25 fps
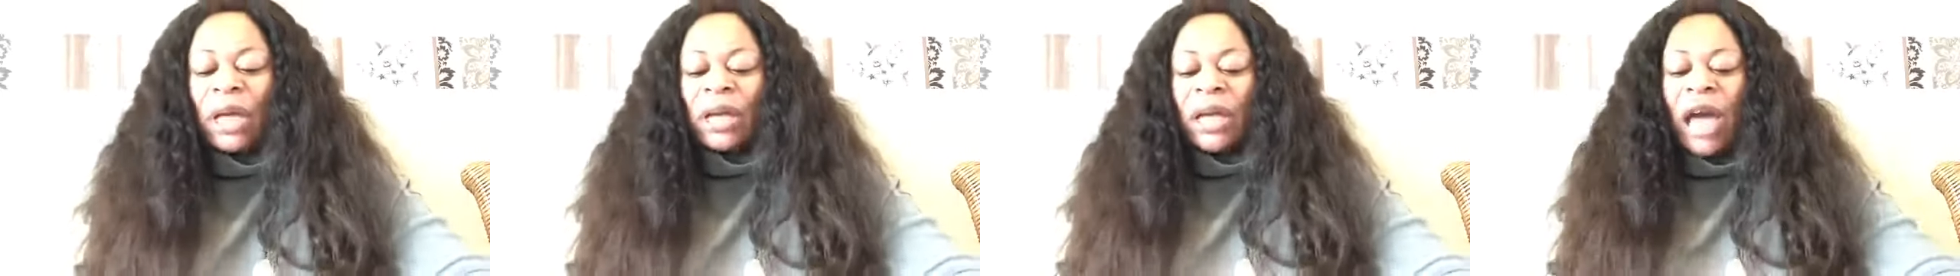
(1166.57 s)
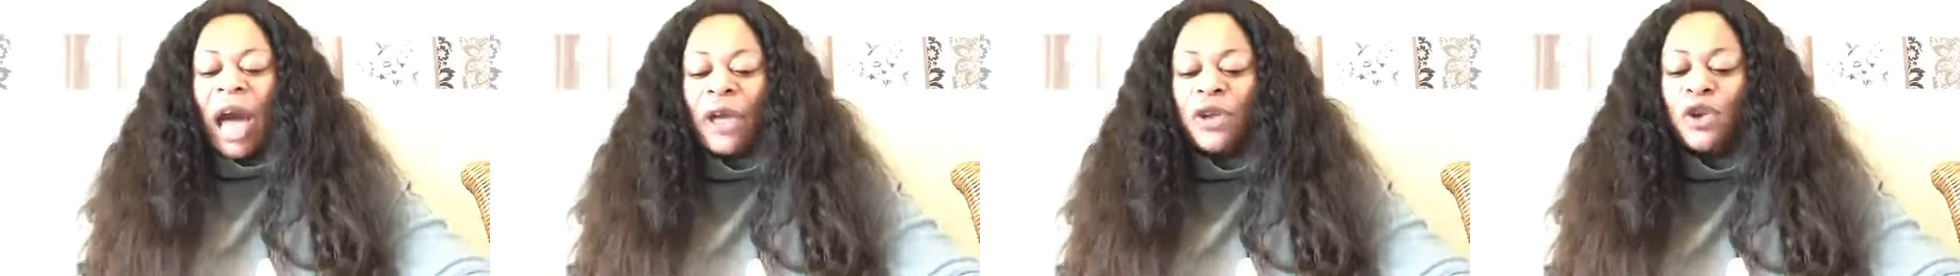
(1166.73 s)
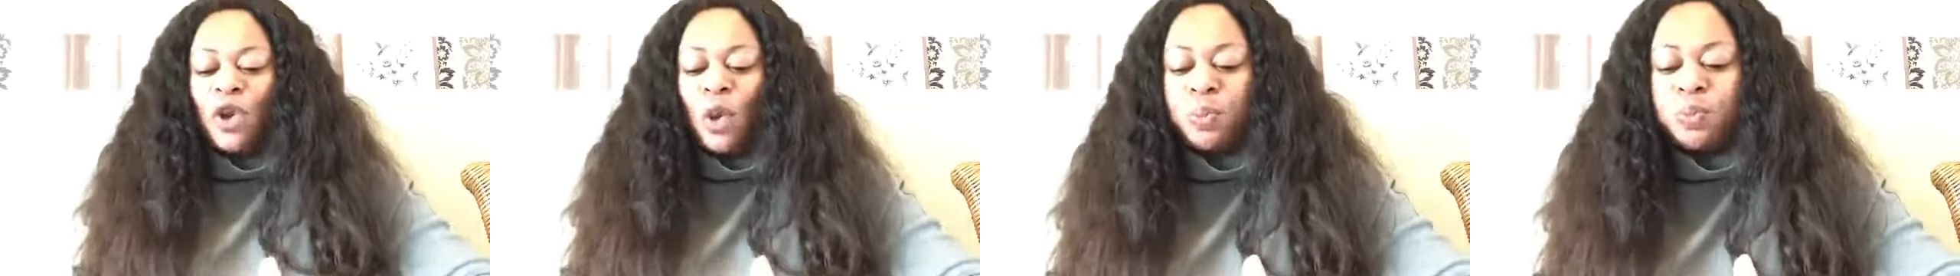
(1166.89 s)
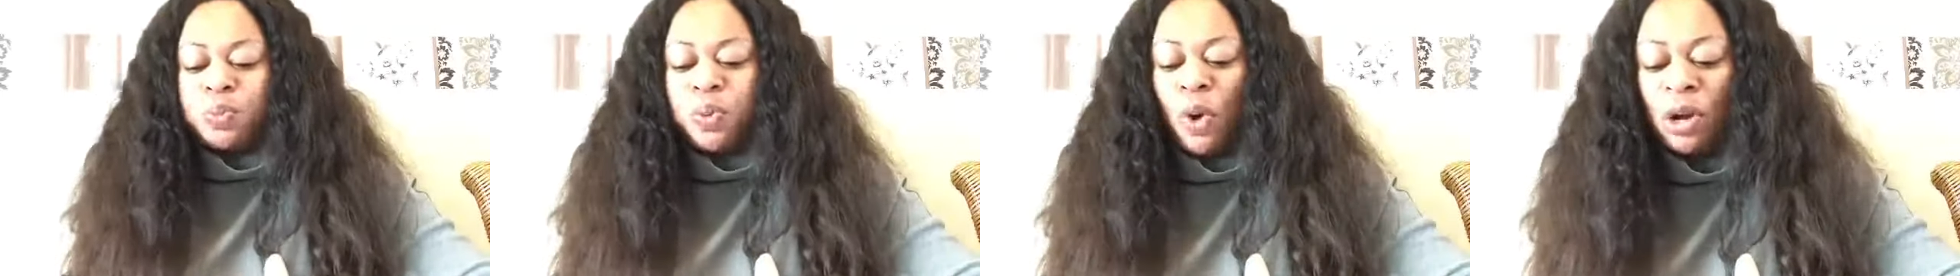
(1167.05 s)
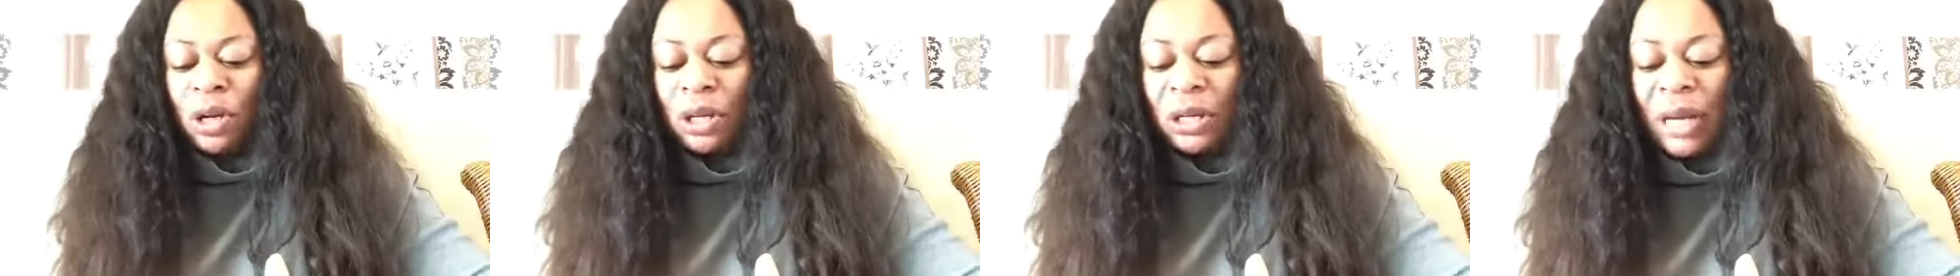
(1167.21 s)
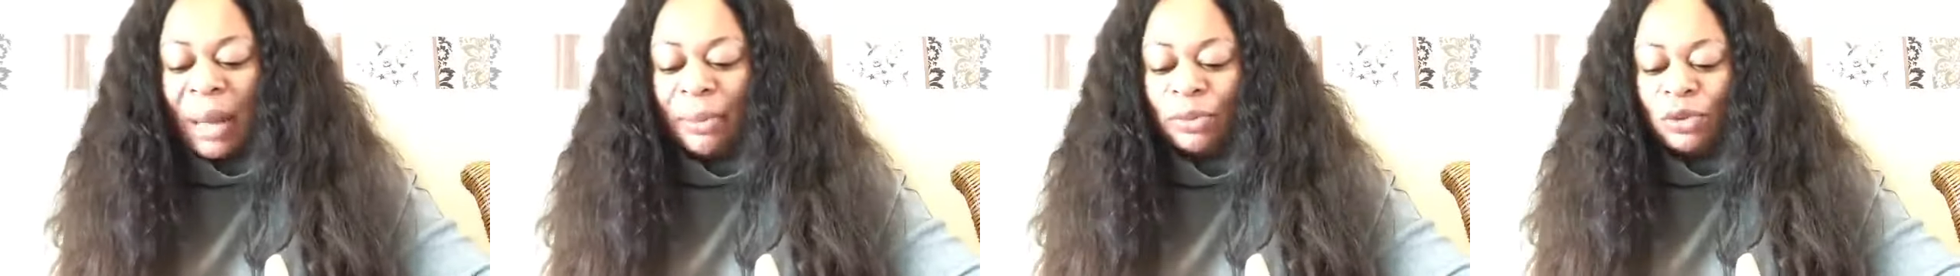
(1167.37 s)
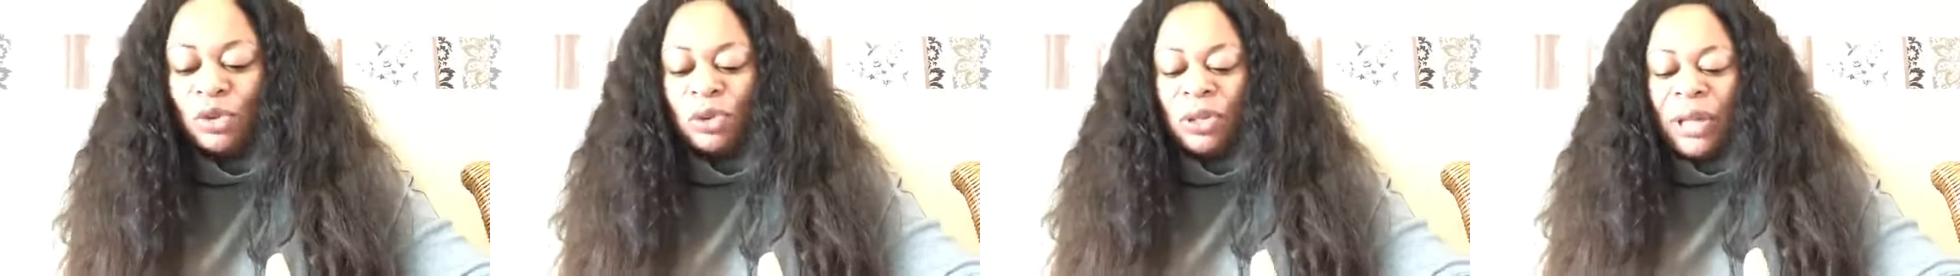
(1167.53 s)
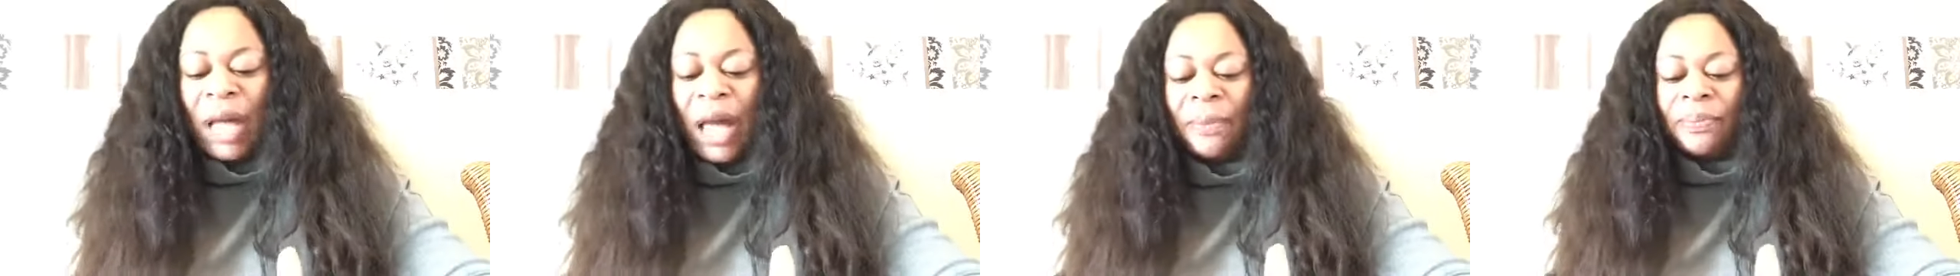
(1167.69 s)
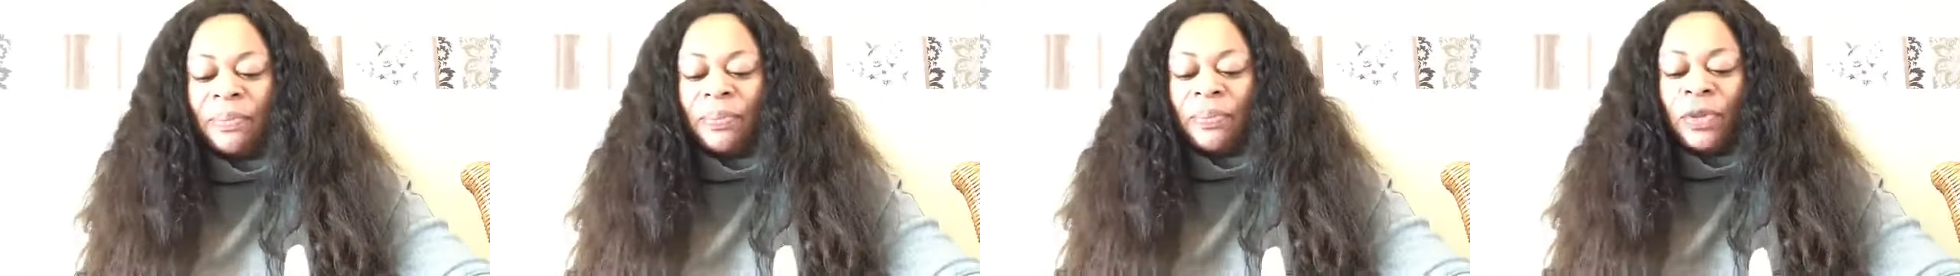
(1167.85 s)
Can you proclaim
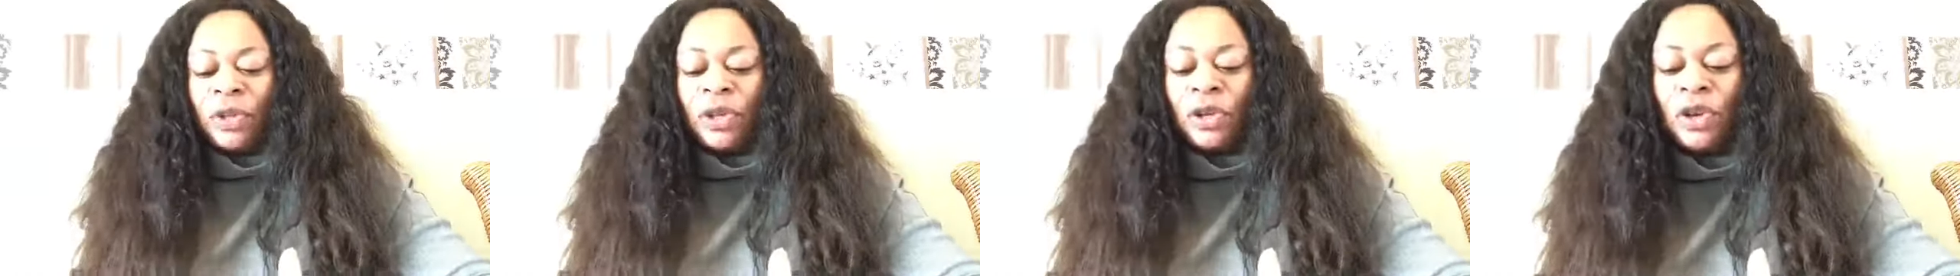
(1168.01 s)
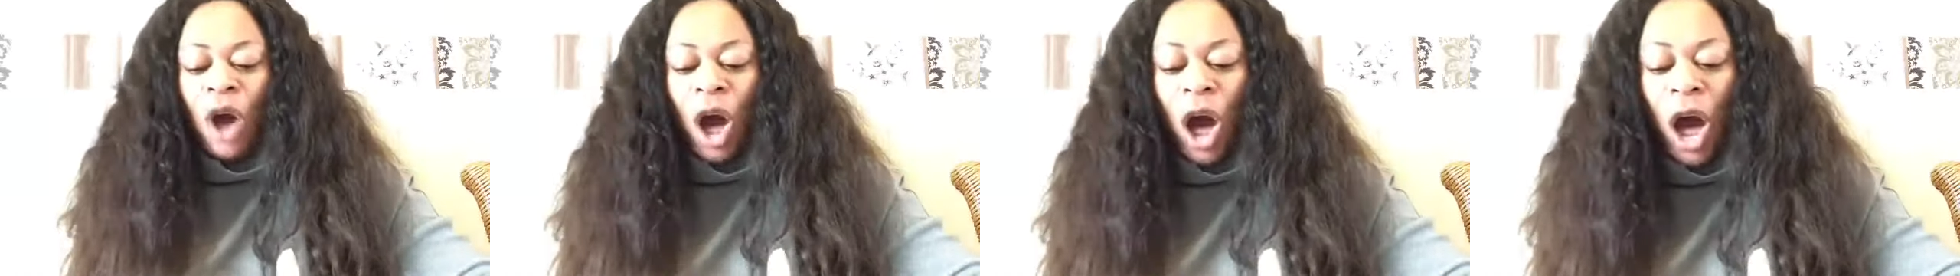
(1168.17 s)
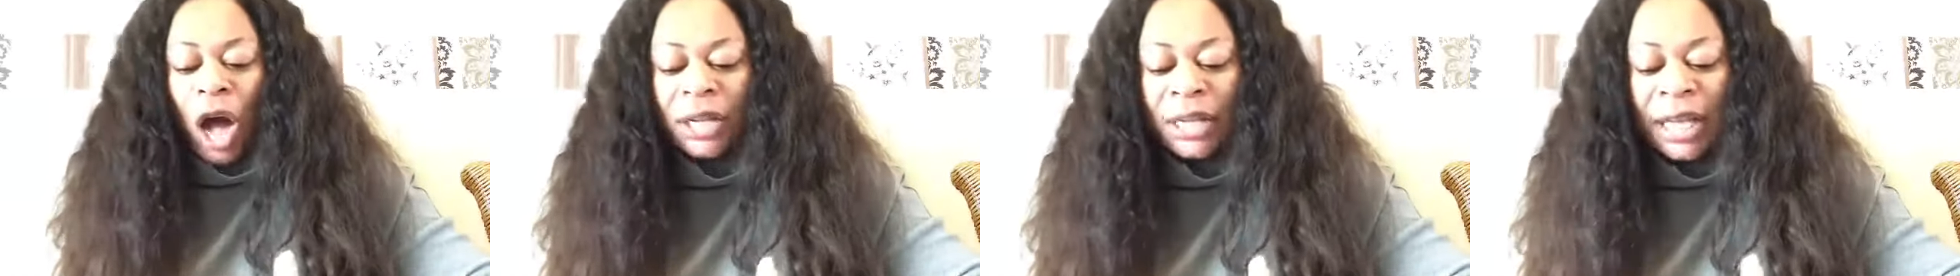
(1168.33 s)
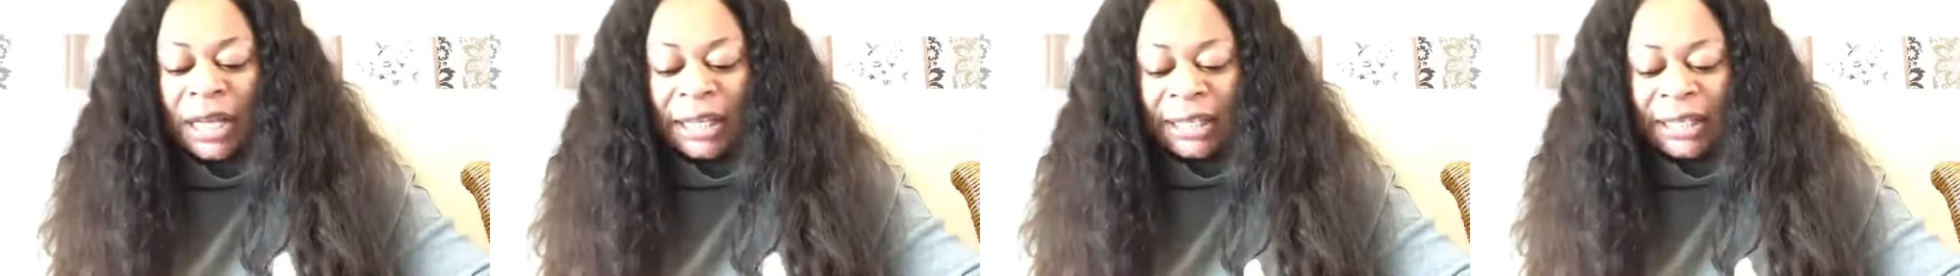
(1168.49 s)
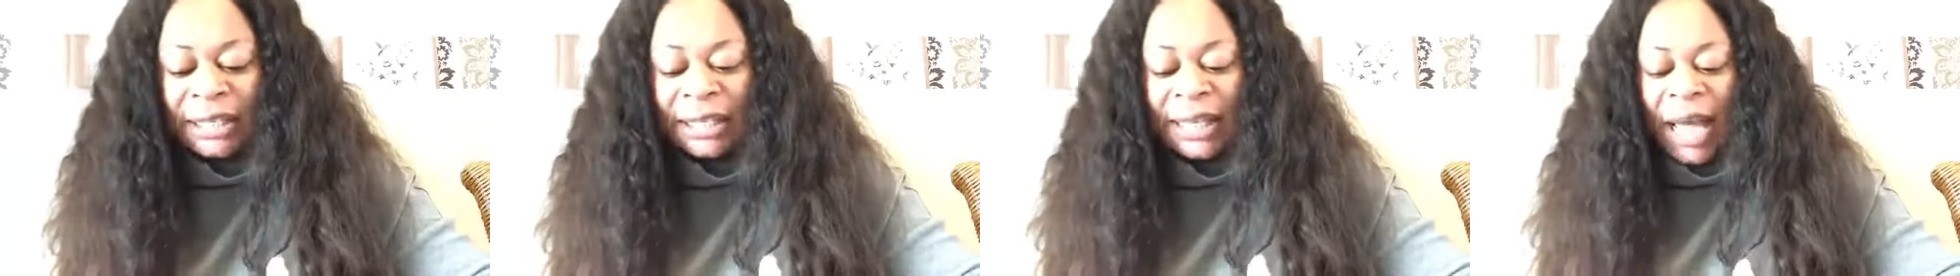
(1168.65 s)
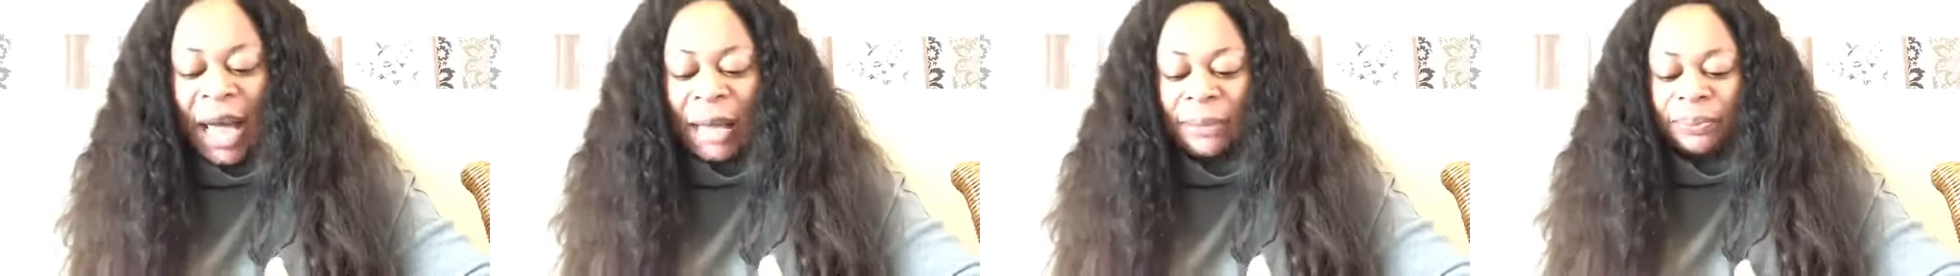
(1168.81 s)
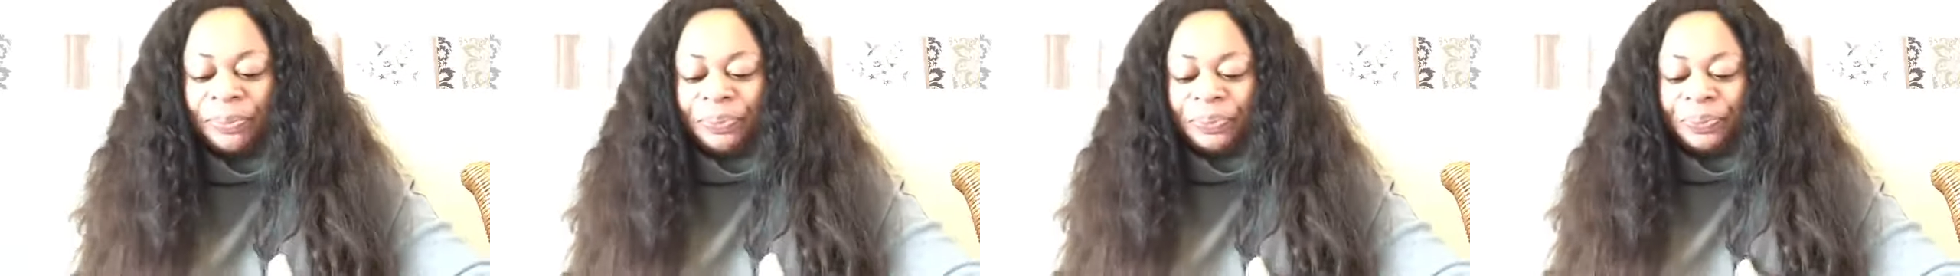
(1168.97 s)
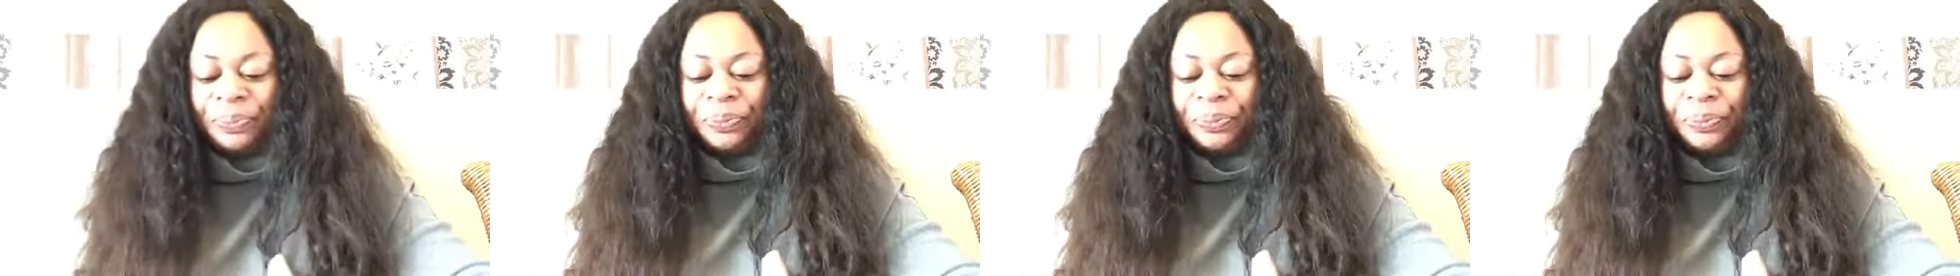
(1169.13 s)
today? God is here.